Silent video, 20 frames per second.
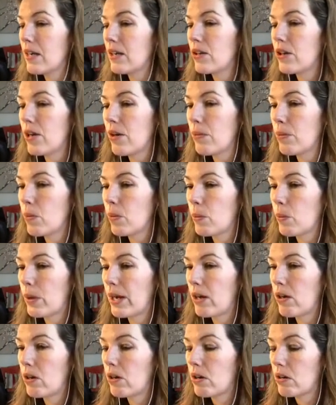
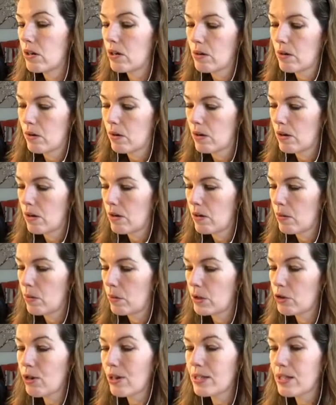we're
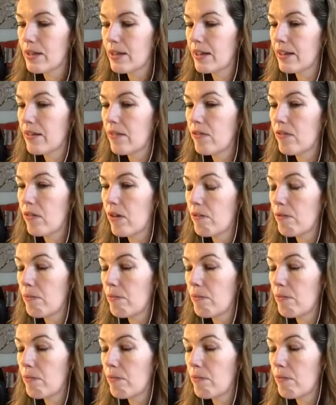trying to think of